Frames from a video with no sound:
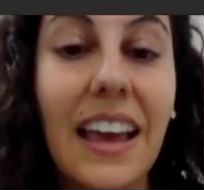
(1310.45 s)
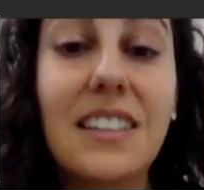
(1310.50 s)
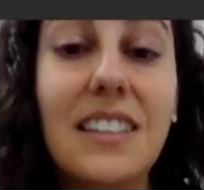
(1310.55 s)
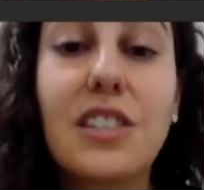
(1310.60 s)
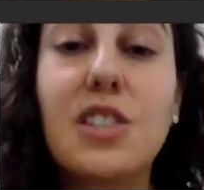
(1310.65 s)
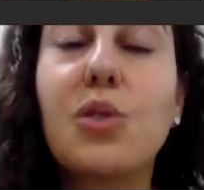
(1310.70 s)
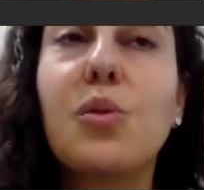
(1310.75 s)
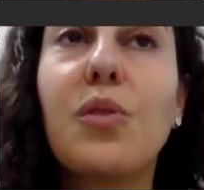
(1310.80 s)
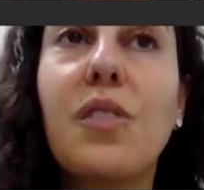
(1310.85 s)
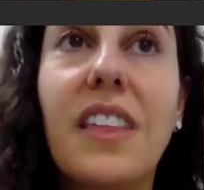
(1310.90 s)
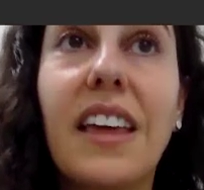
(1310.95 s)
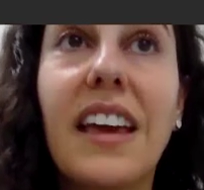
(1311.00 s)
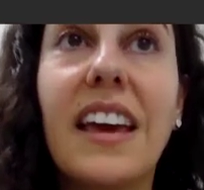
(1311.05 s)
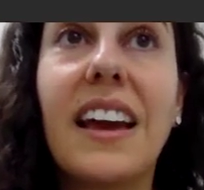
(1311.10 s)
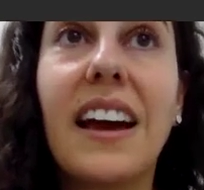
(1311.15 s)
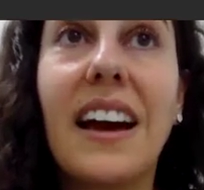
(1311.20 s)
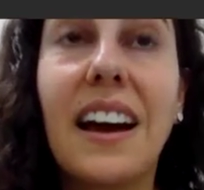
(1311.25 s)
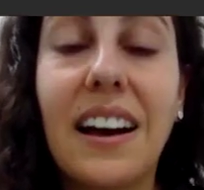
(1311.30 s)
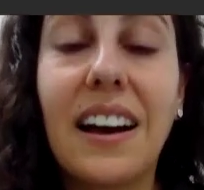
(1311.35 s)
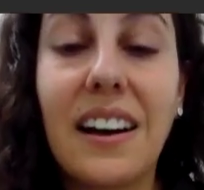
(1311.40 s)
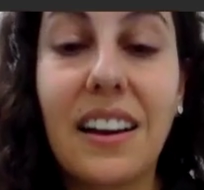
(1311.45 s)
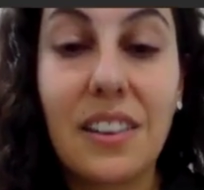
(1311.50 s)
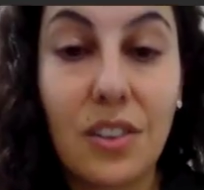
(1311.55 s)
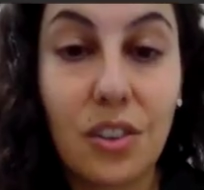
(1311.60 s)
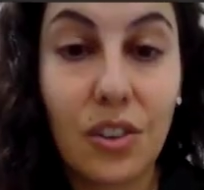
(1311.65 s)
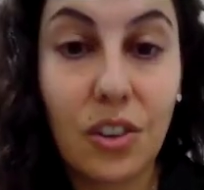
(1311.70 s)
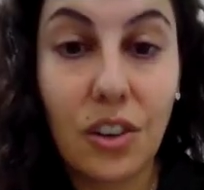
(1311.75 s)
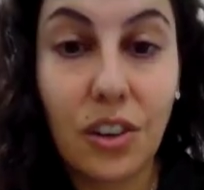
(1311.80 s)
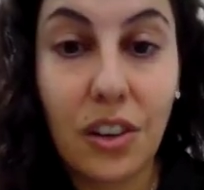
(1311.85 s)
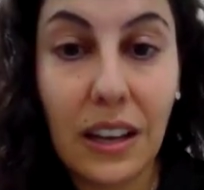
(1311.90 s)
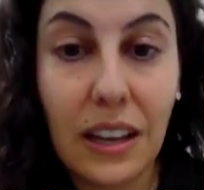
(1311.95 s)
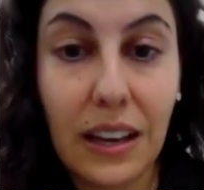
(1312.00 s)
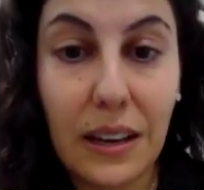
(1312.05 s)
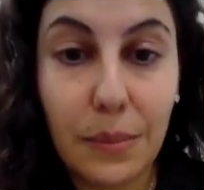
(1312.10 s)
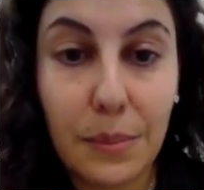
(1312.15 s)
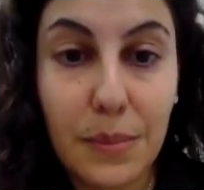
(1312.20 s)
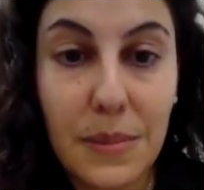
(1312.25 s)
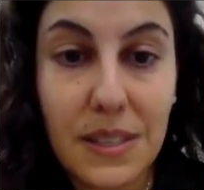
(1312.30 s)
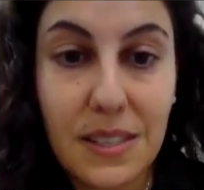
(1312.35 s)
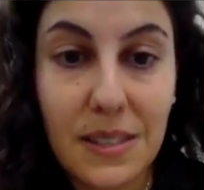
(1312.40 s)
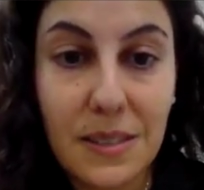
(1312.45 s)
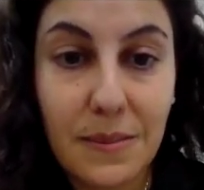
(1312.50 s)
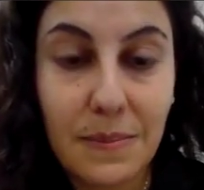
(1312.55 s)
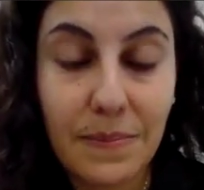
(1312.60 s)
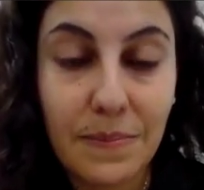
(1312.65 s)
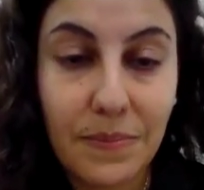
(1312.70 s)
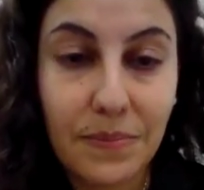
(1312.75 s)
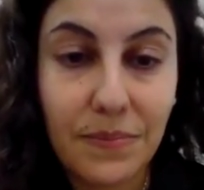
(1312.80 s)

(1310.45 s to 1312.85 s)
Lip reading: until there are no lumps.